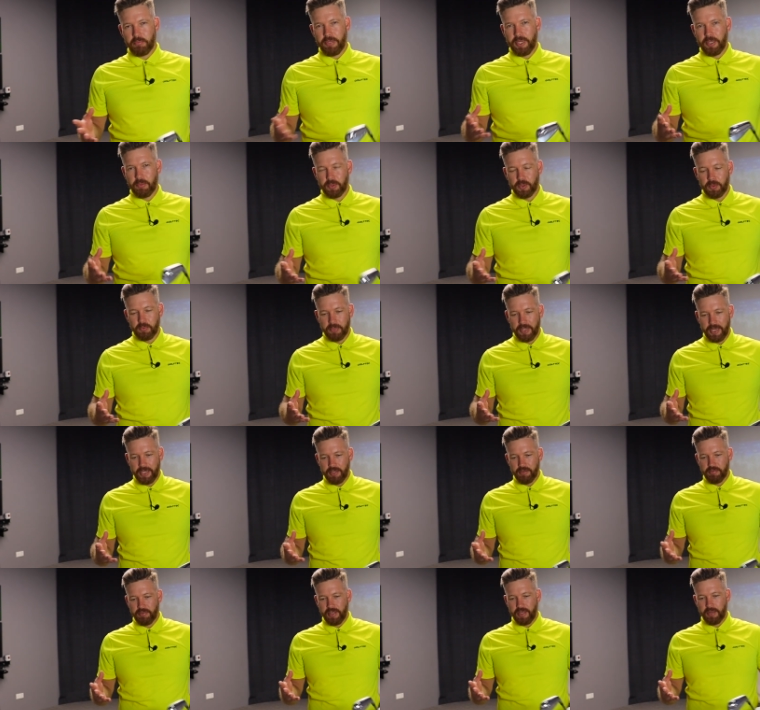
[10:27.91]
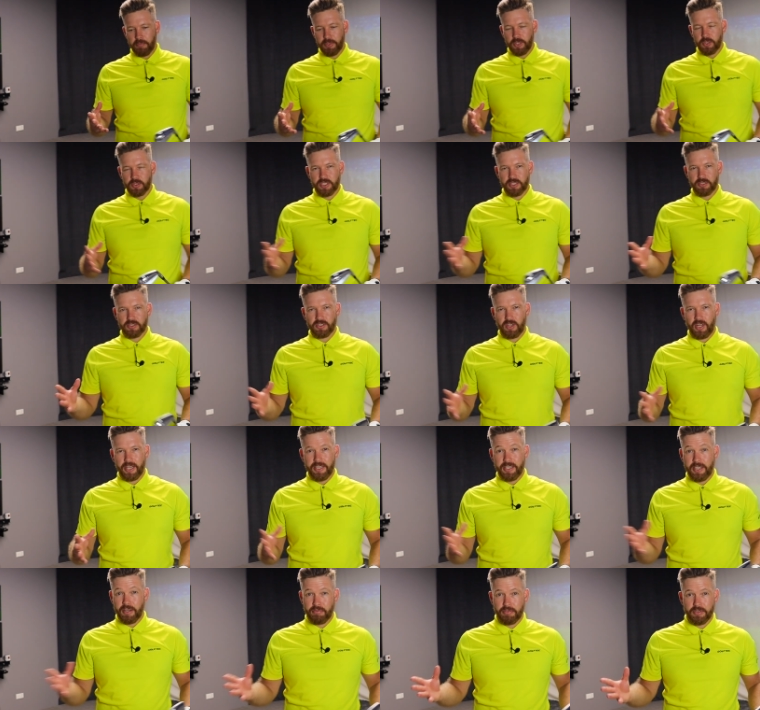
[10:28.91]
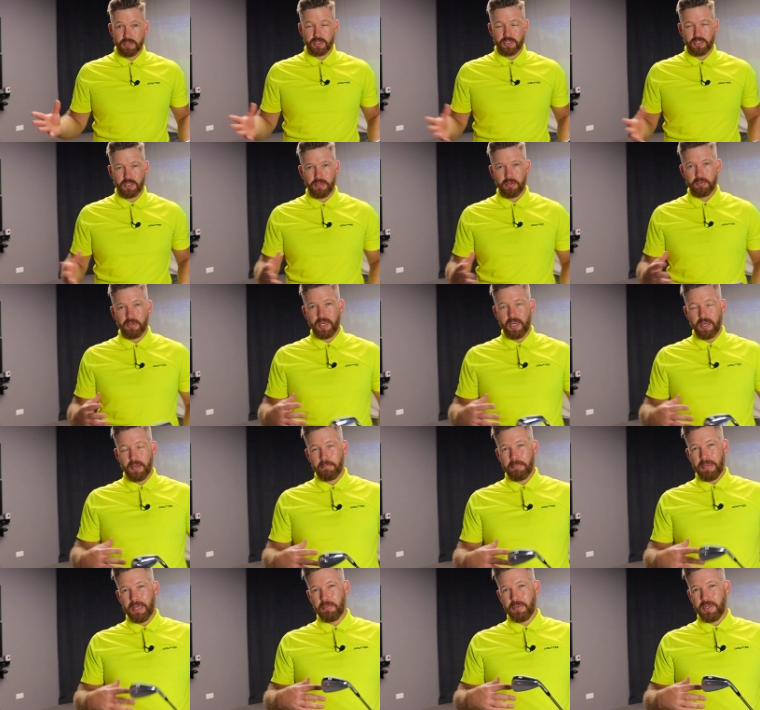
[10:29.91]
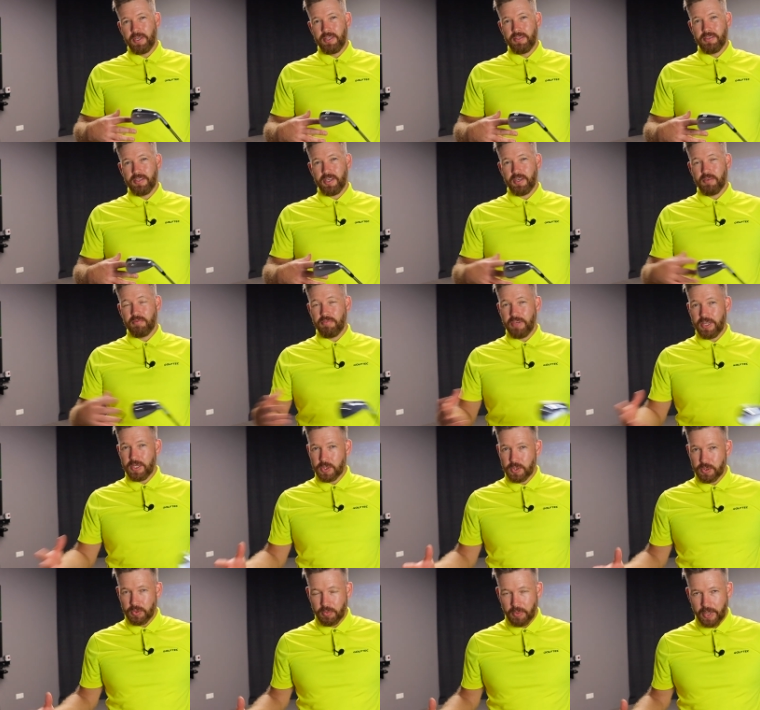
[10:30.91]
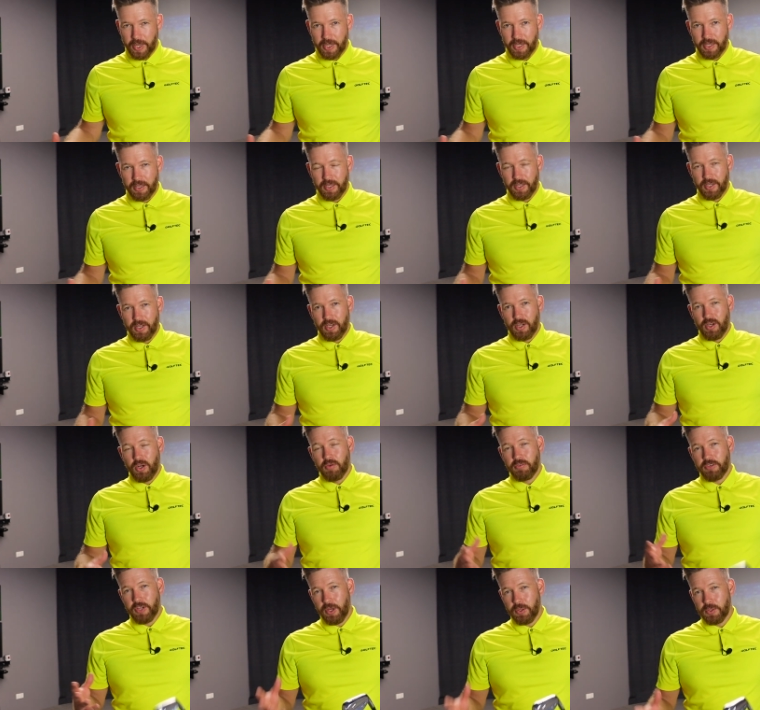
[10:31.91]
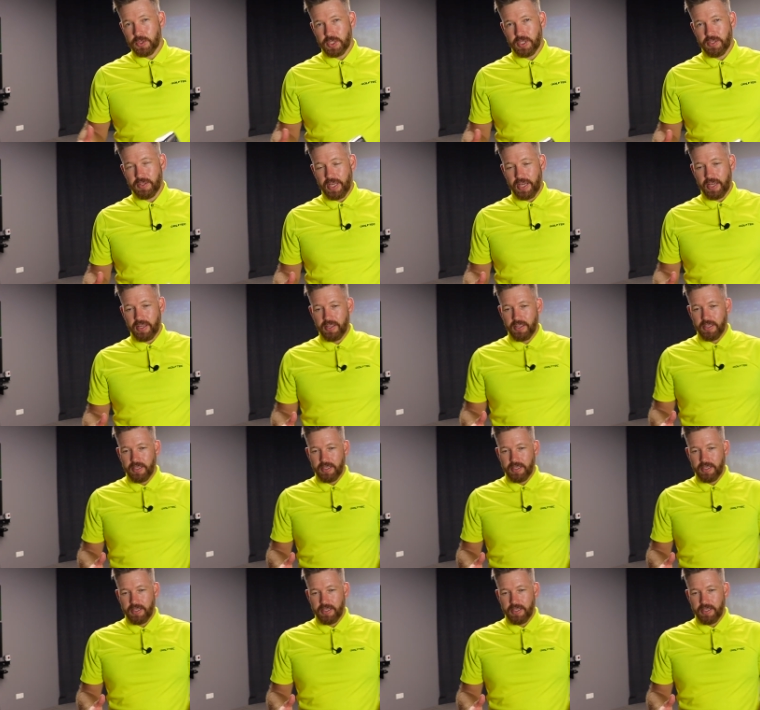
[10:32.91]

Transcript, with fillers: People believe that because it's slightly different to maybe the conventional way of coaching that